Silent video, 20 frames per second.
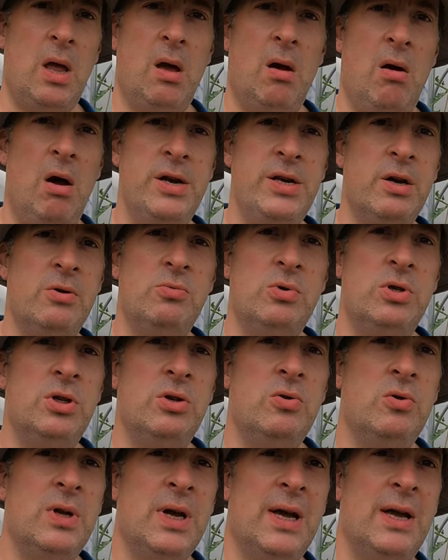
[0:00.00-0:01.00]
I don't
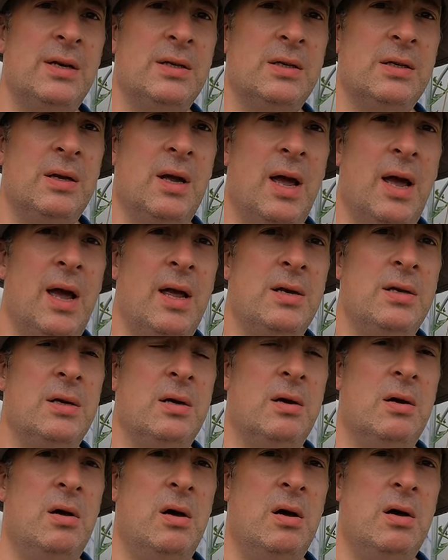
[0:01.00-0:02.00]
do that, and
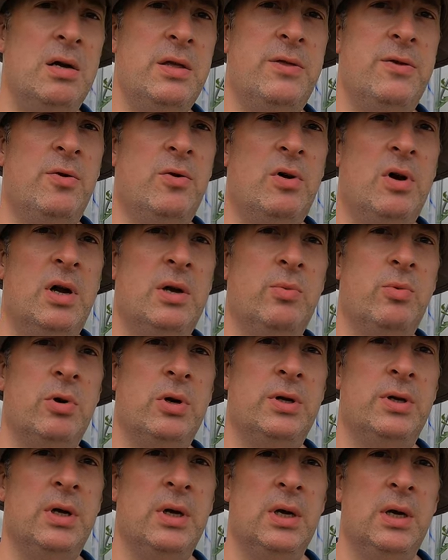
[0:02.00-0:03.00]
I thought I
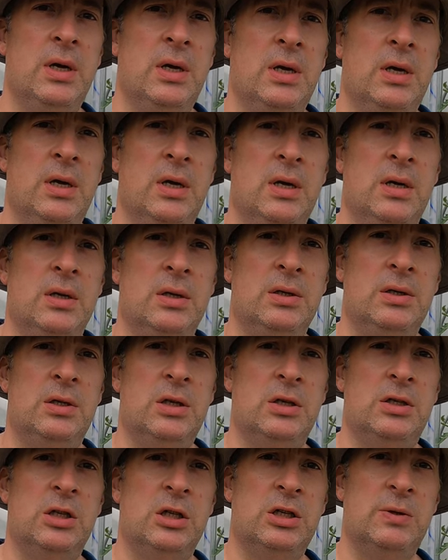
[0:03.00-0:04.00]
would
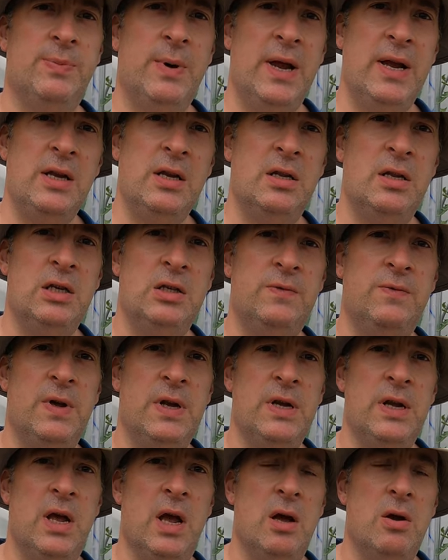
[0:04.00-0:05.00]
just explain in this
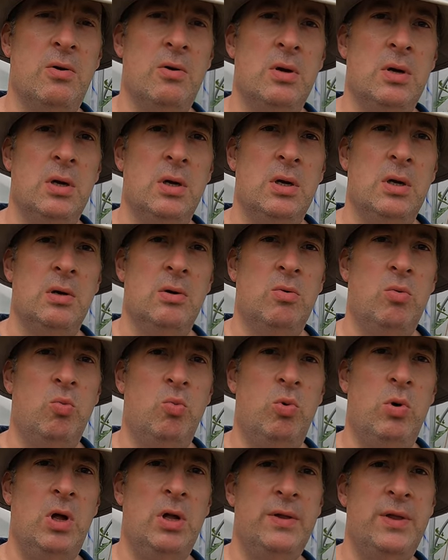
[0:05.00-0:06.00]
video
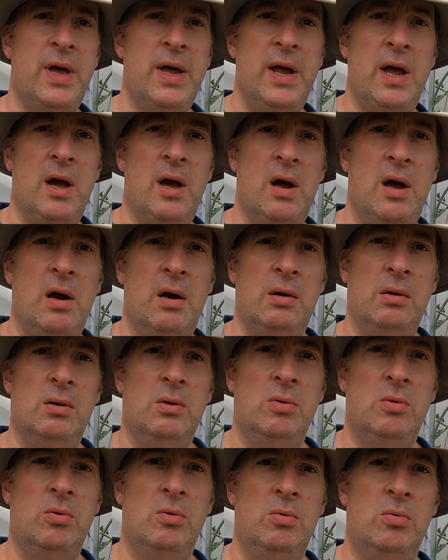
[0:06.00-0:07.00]
what they are,
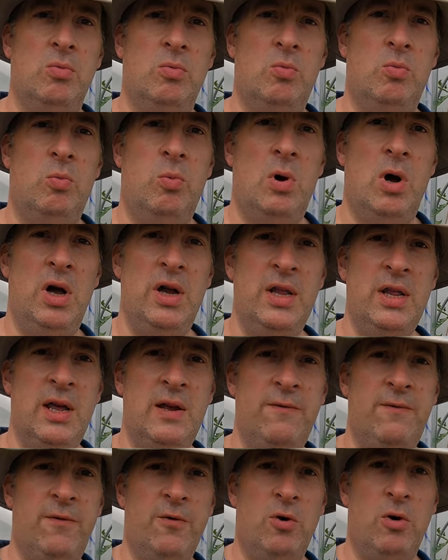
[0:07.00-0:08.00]
why
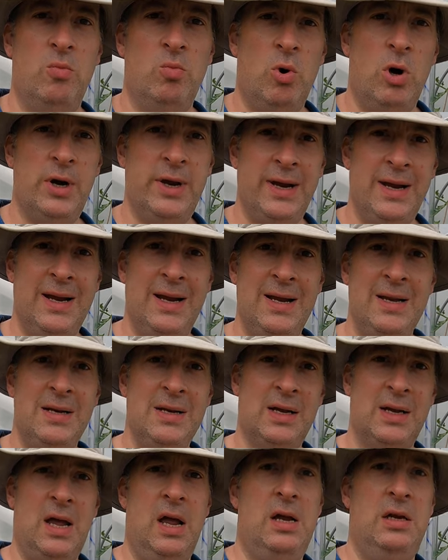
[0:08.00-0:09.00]
they form, what it
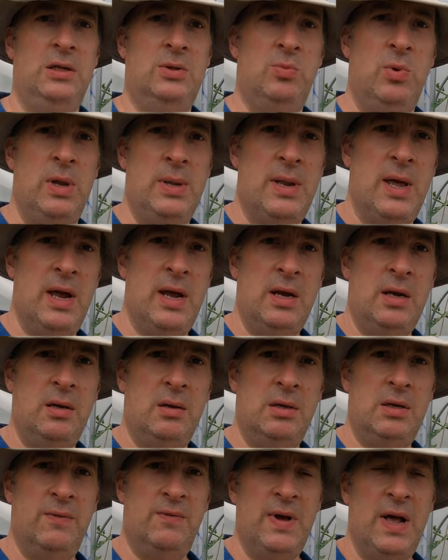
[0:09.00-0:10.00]
indicates when they
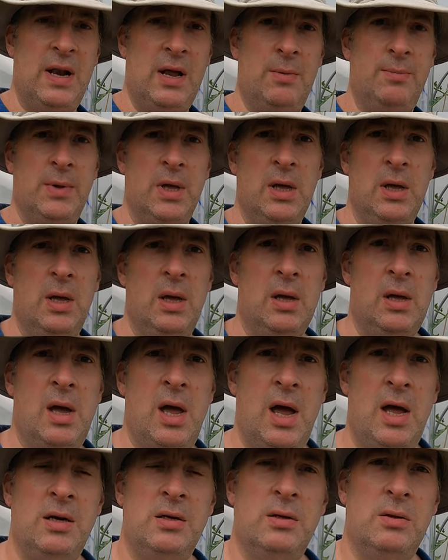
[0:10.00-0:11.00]
develop,
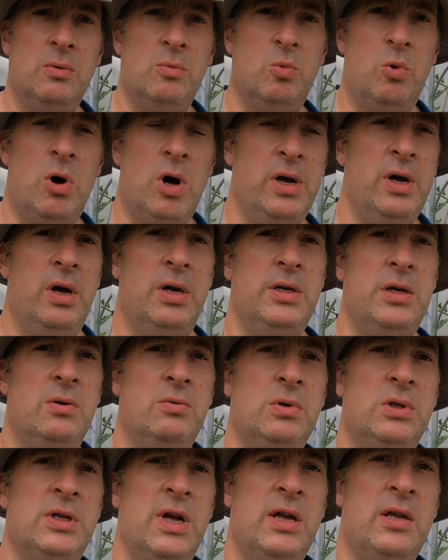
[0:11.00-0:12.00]
and why I
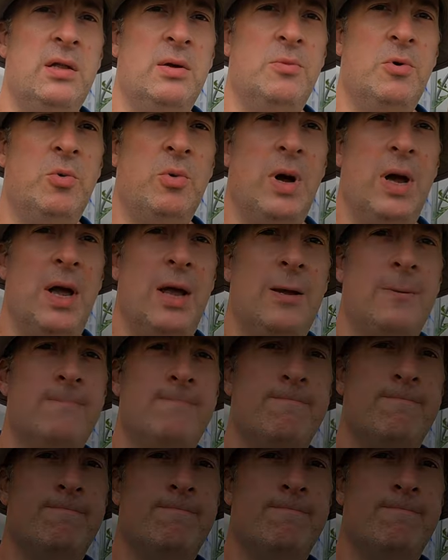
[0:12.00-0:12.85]
don't take them away.